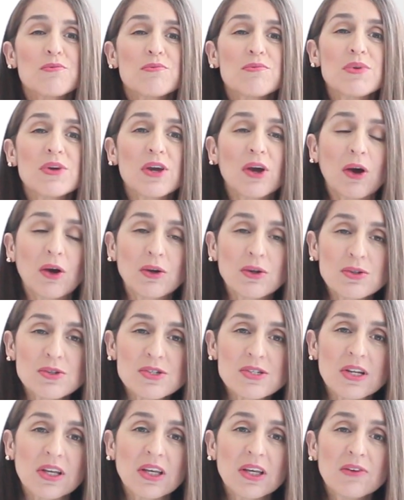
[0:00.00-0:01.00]

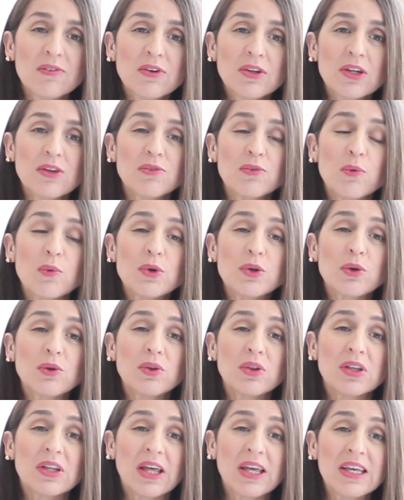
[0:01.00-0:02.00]
because even if we
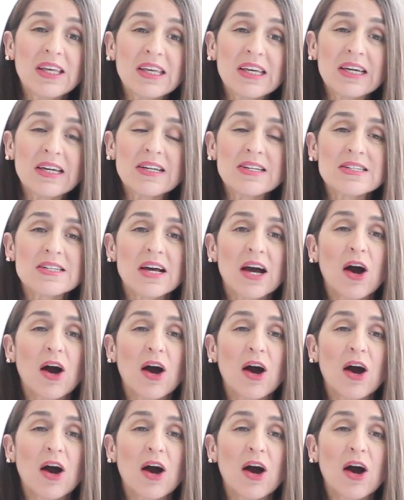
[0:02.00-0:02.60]
don't like it,